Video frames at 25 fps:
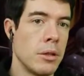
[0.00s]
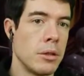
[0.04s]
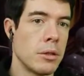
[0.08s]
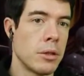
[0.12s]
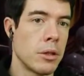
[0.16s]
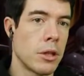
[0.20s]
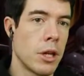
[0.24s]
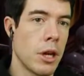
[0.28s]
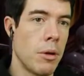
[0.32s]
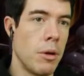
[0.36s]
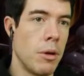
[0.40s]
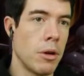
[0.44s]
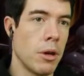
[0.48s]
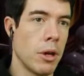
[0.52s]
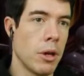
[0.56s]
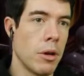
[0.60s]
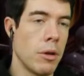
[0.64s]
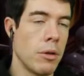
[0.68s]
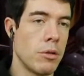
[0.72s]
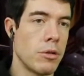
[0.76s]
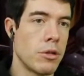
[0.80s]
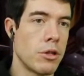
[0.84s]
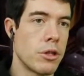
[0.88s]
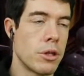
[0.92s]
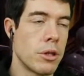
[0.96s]
So go on,
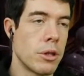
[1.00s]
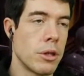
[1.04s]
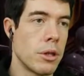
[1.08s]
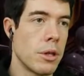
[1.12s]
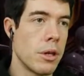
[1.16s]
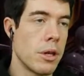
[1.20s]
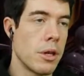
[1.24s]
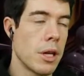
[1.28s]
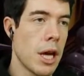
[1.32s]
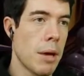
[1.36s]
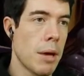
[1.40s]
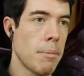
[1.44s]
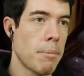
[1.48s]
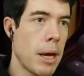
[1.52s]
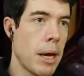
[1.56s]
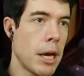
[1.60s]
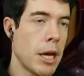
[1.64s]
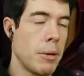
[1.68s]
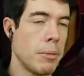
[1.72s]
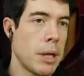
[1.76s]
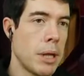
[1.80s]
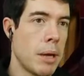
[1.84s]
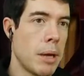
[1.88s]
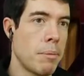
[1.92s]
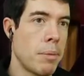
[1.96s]
Googe. Get
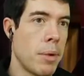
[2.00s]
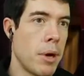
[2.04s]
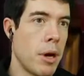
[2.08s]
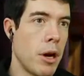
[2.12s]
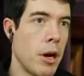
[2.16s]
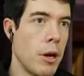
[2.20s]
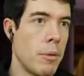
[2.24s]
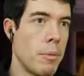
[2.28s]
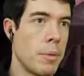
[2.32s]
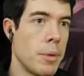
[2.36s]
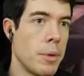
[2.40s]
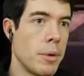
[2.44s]
back up that pipe.